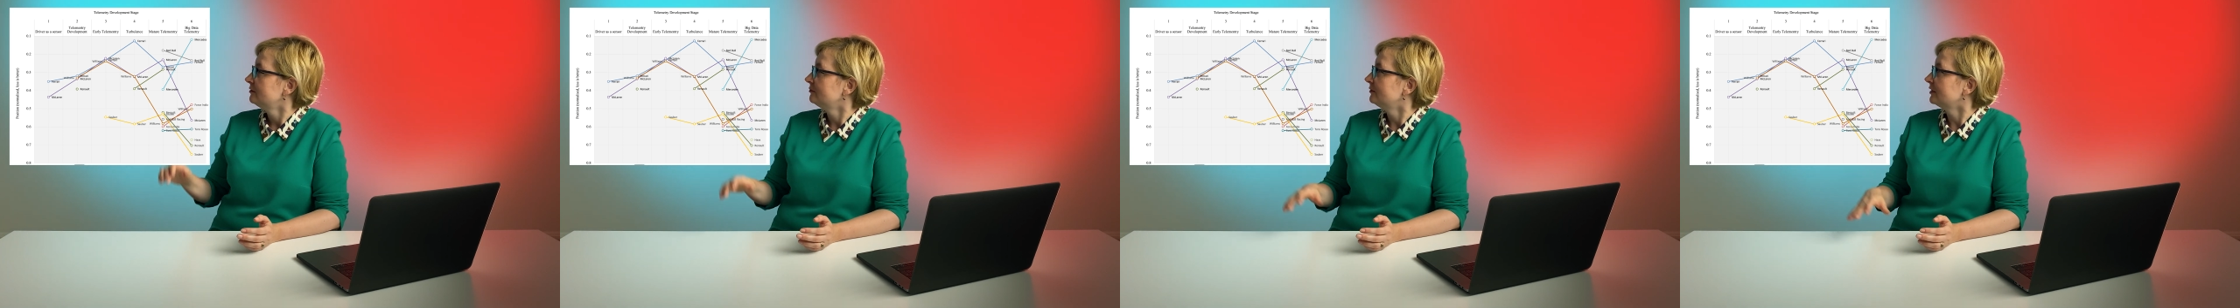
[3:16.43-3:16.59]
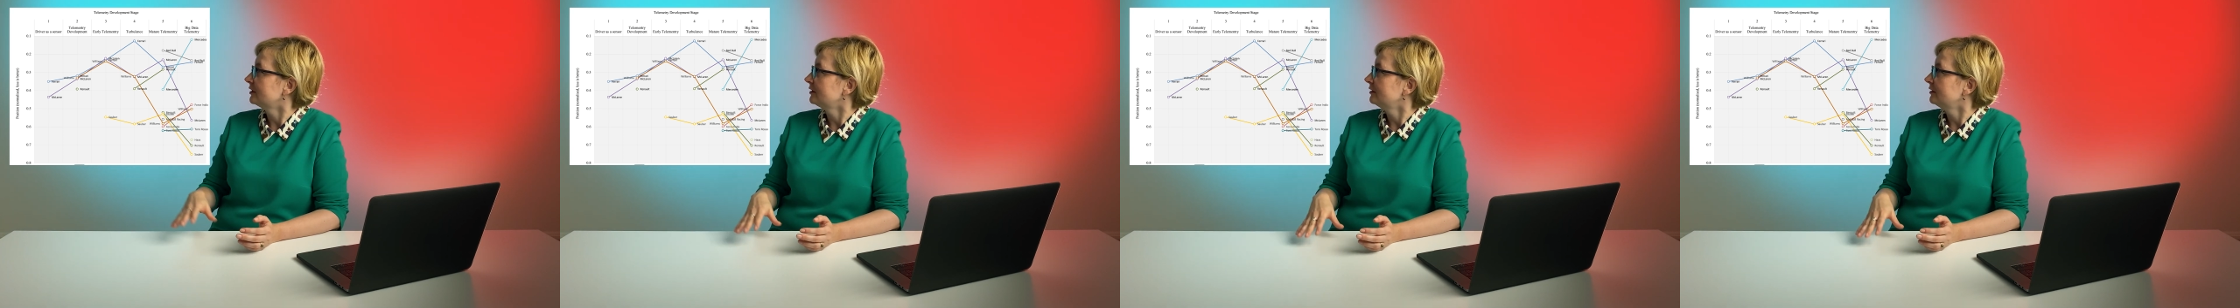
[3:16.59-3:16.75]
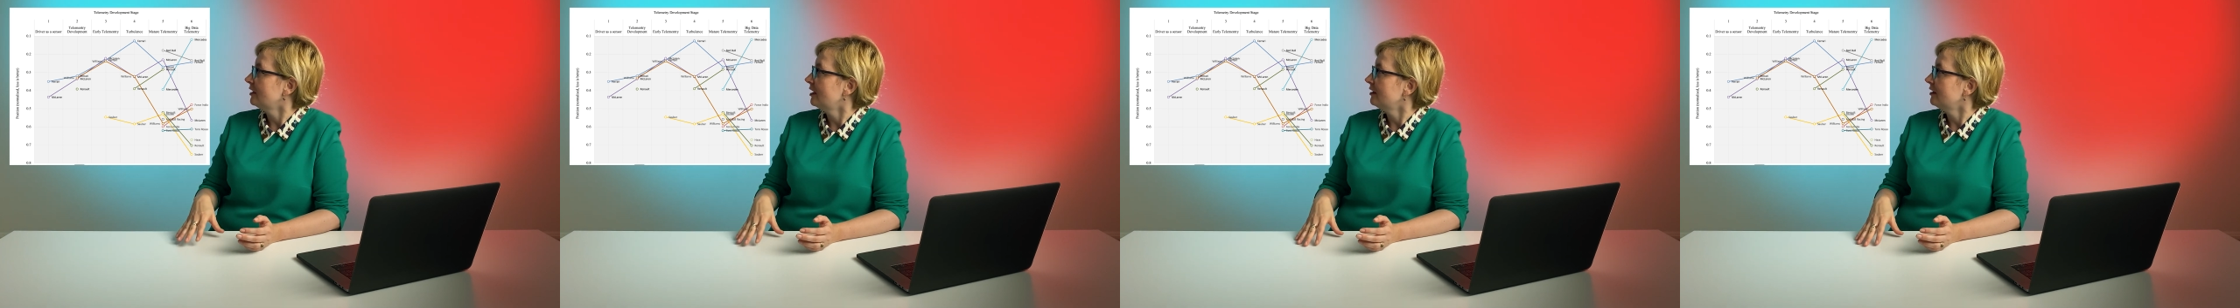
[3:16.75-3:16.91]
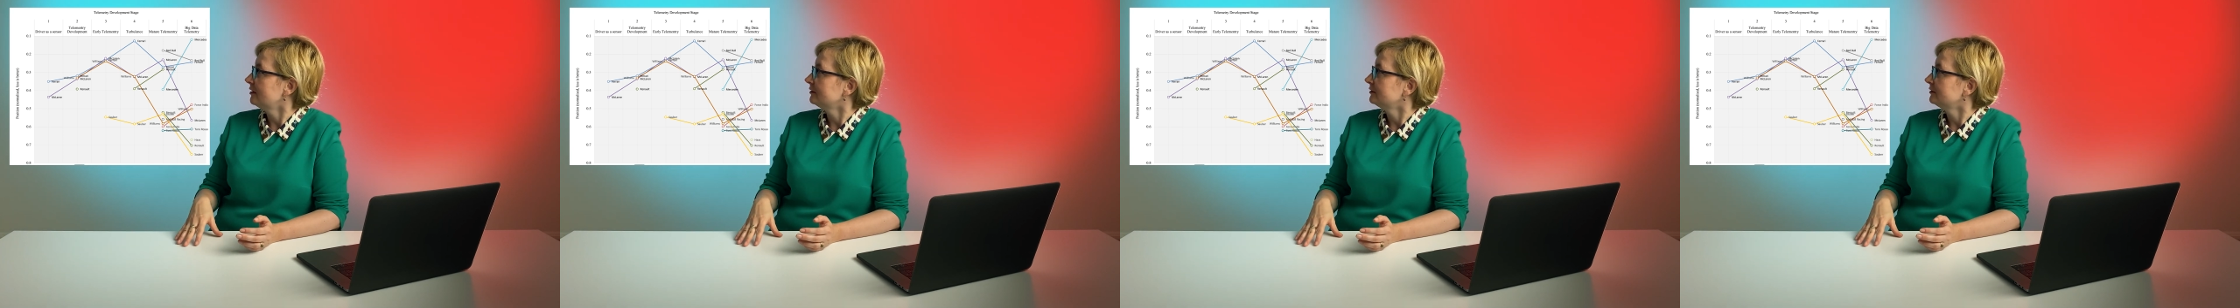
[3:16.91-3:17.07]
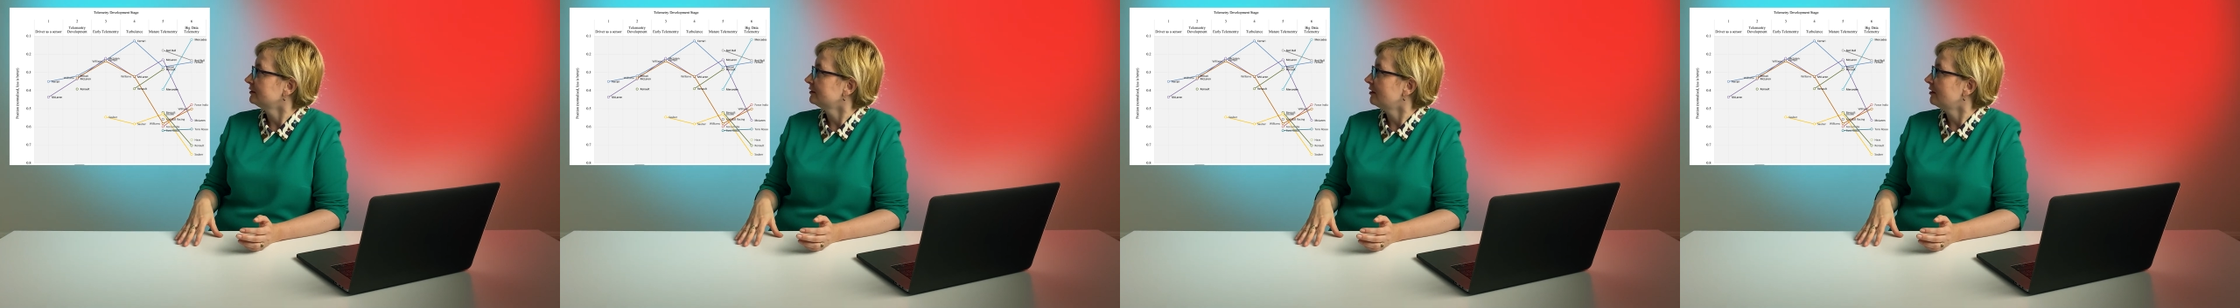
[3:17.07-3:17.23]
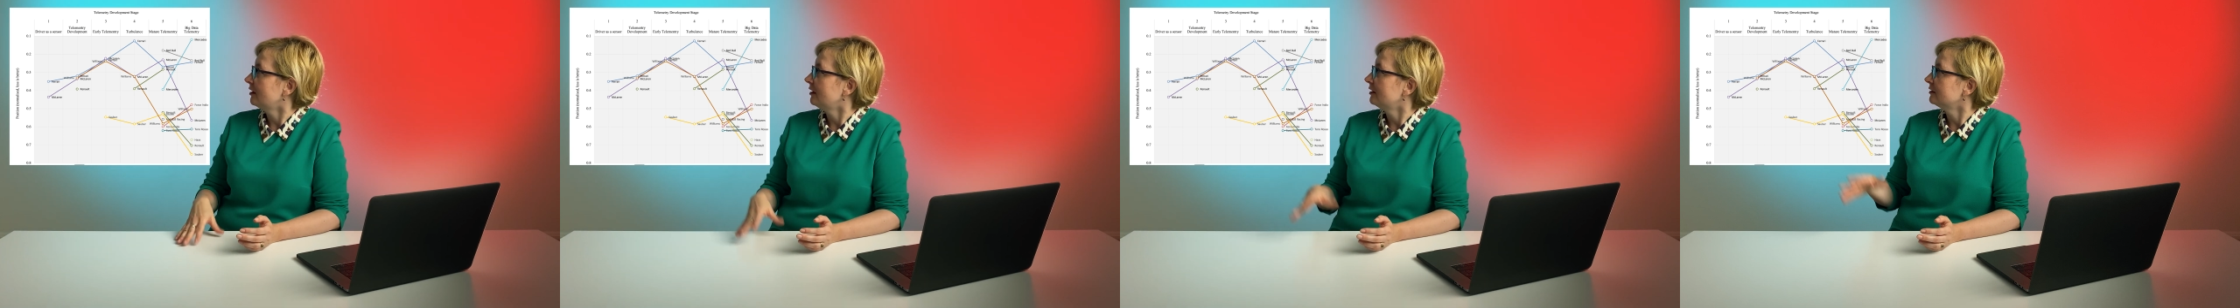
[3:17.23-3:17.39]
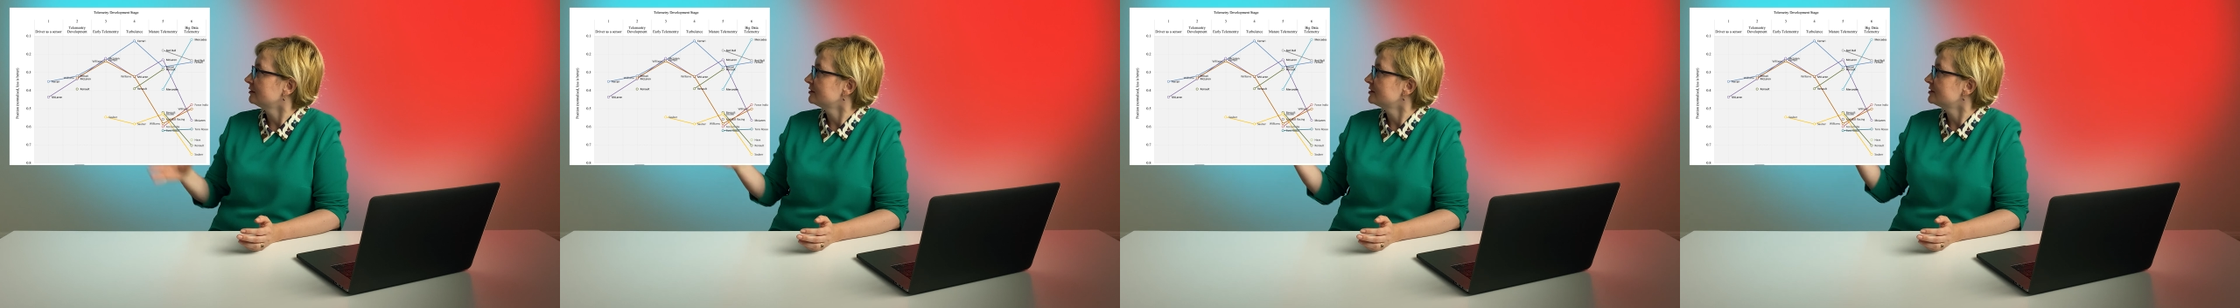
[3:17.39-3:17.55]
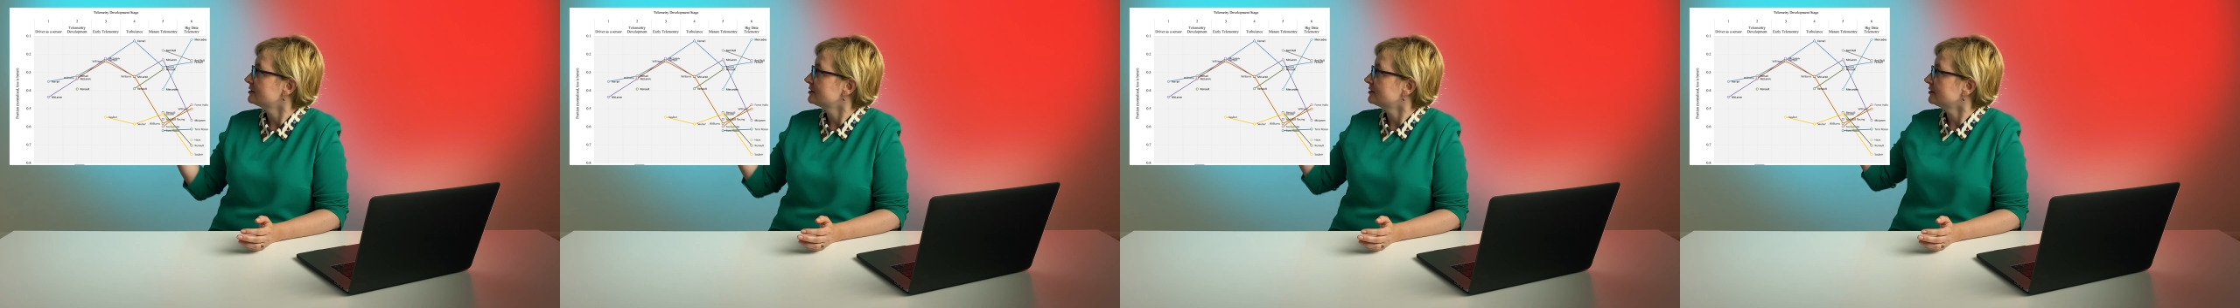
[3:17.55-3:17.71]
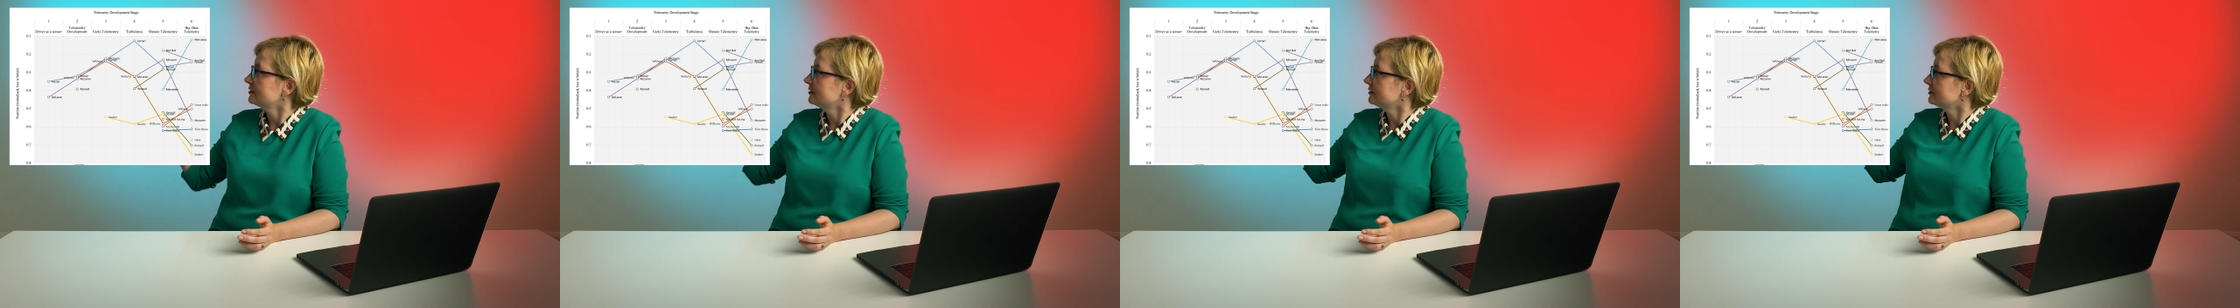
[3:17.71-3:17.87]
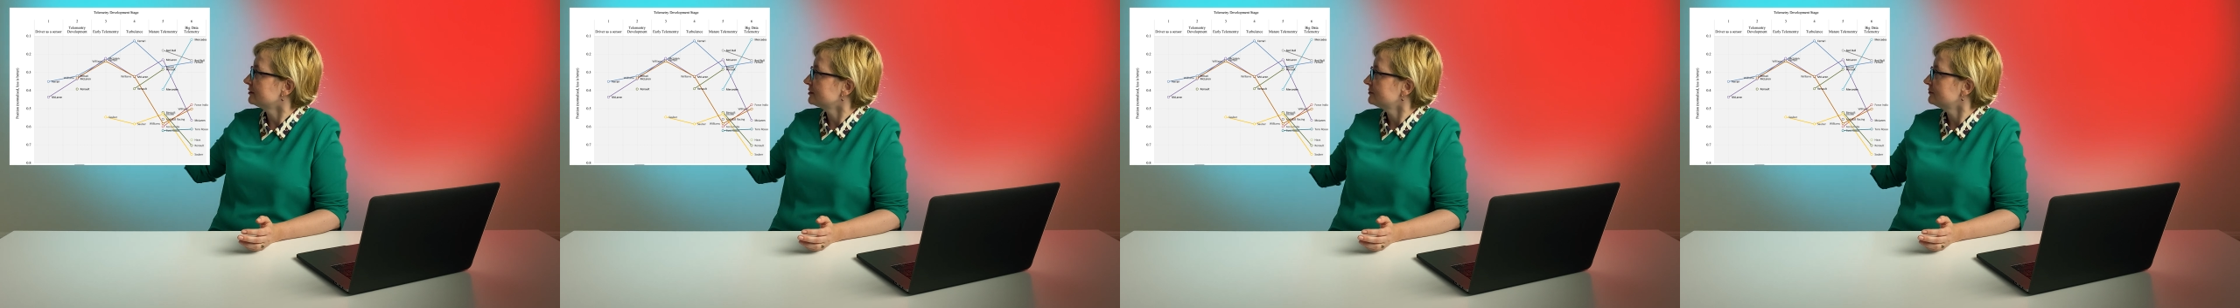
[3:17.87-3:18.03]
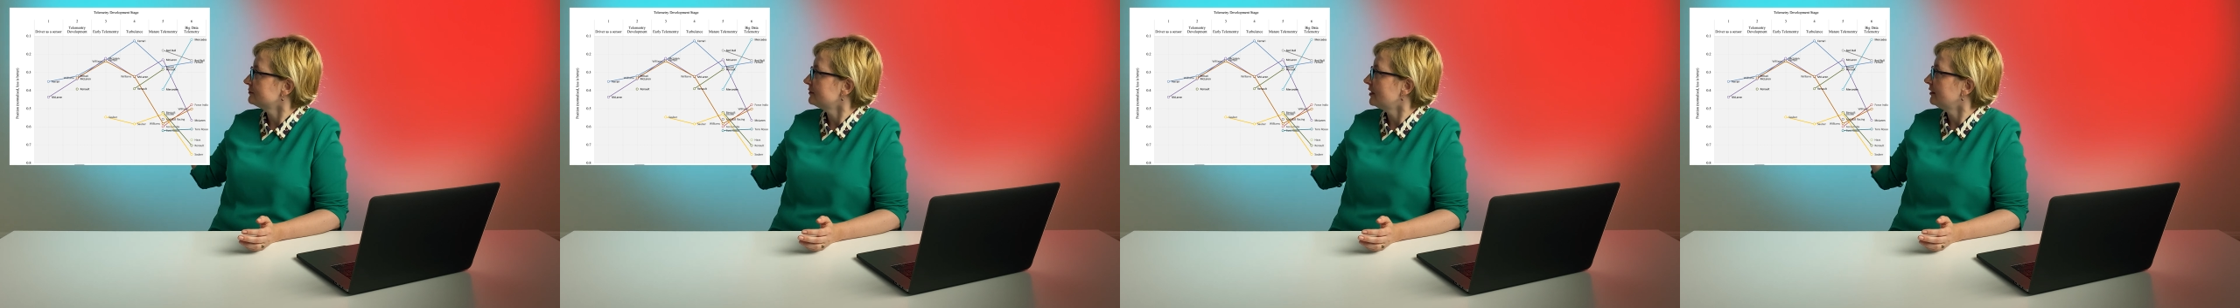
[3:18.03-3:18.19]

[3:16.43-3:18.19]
McLaren cars as